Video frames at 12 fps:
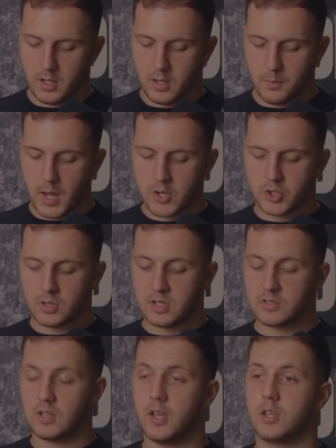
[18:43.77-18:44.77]
Imagine
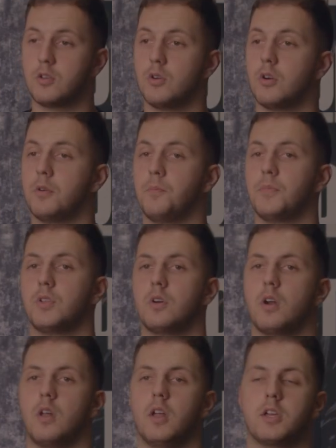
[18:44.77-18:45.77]
this like you're
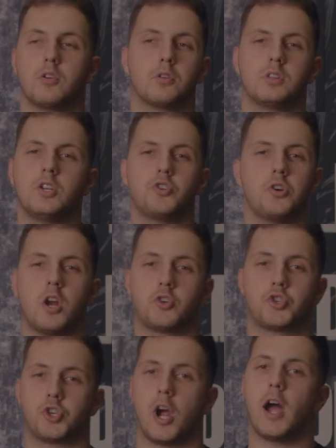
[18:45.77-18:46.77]
teaching a
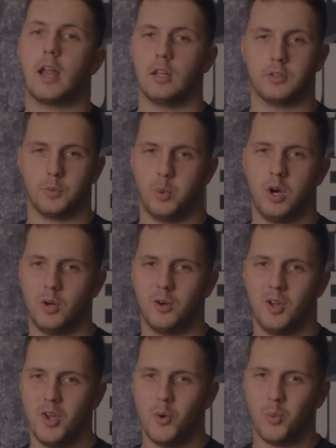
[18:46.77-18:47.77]
child
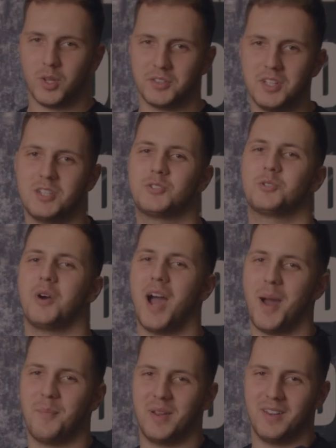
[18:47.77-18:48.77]
what needs to
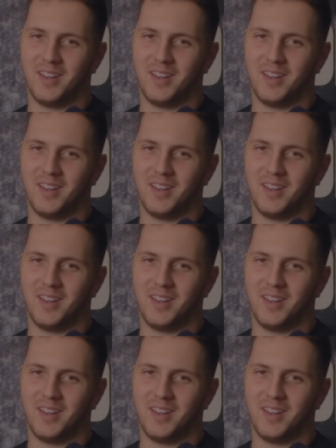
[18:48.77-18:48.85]
happen.